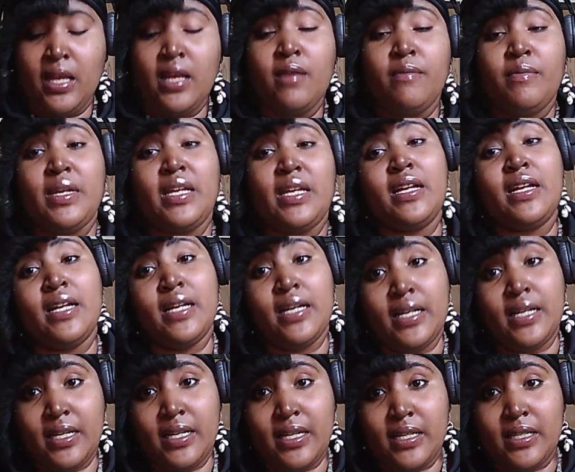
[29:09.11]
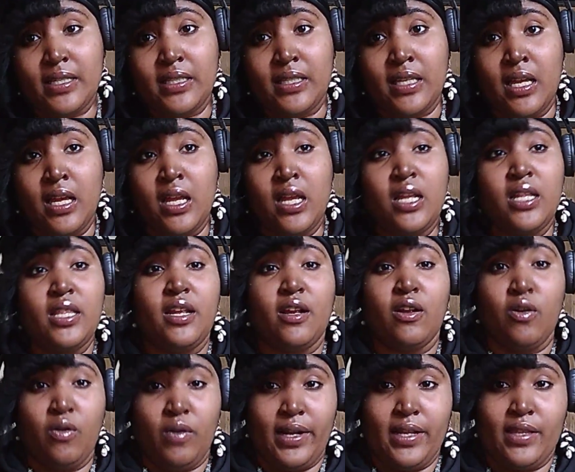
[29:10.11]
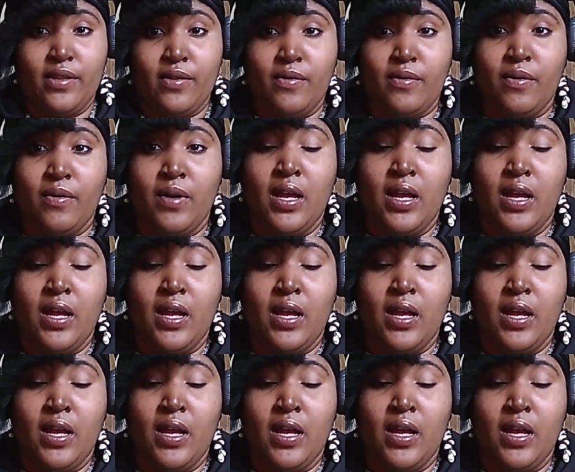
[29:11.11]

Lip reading: because they're going through